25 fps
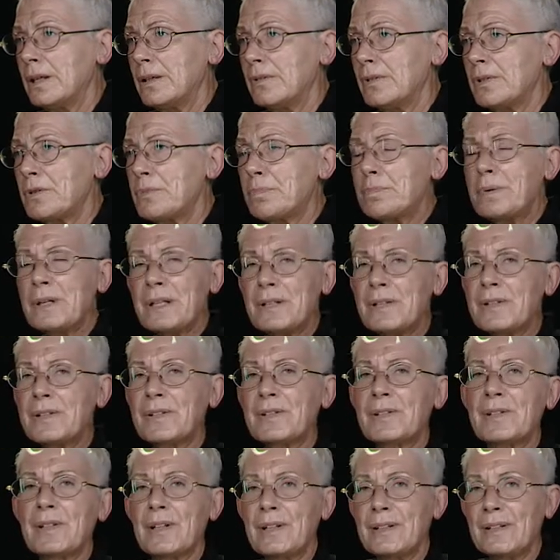This big
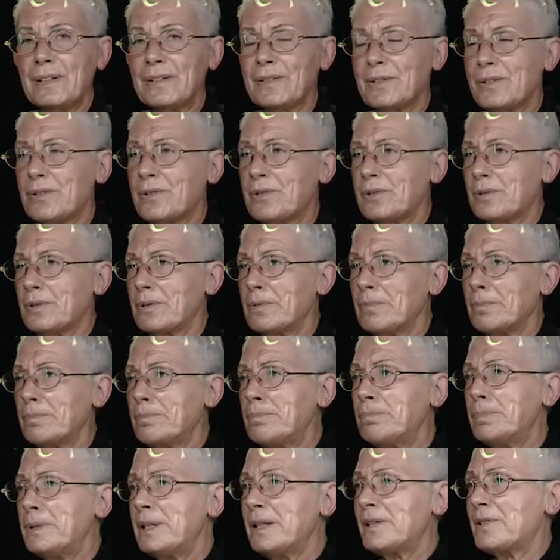thunderstorm
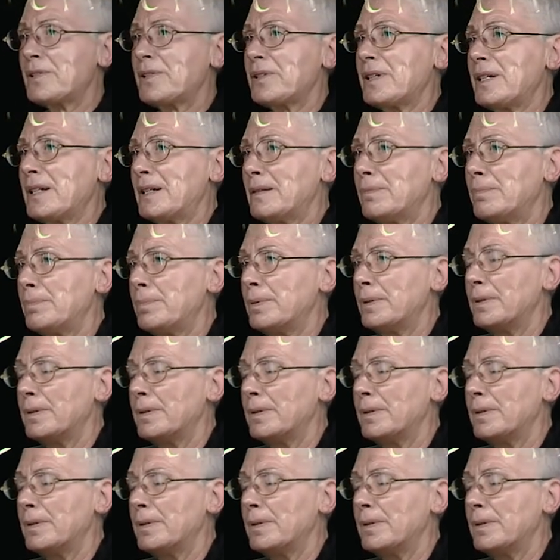picks up